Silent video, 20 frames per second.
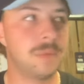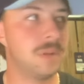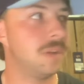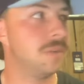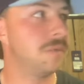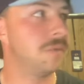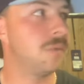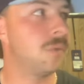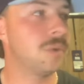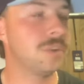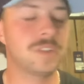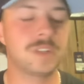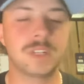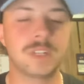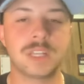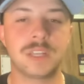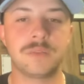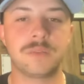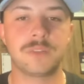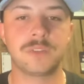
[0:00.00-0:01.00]
And
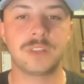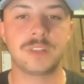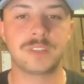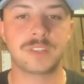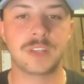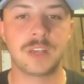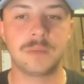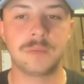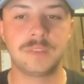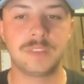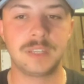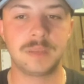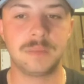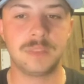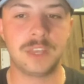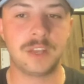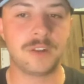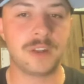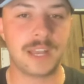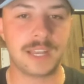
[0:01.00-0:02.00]
unfortunately for this Cubs team,
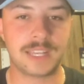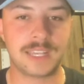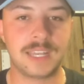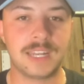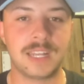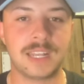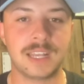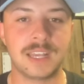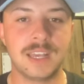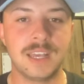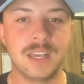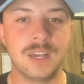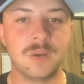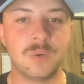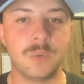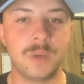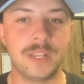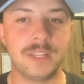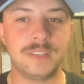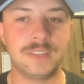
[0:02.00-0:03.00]
they're not getting
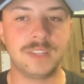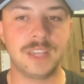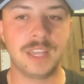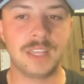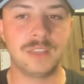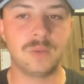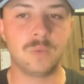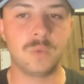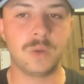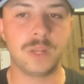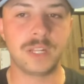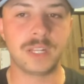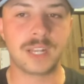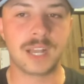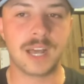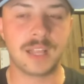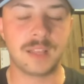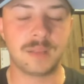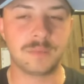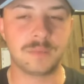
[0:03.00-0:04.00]
wins in the win
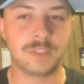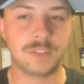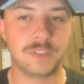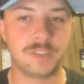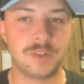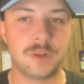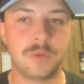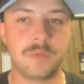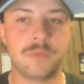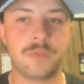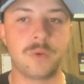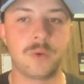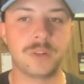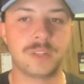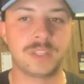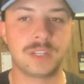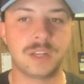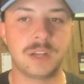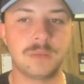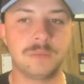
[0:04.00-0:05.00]
column to show for it.
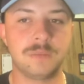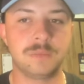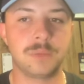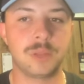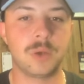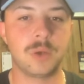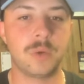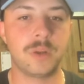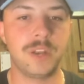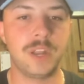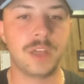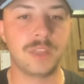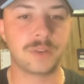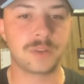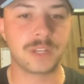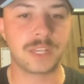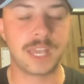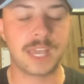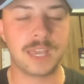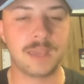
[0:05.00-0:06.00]
The Cubs blow another
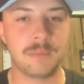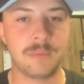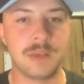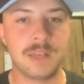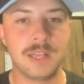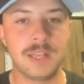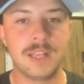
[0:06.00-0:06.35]
game.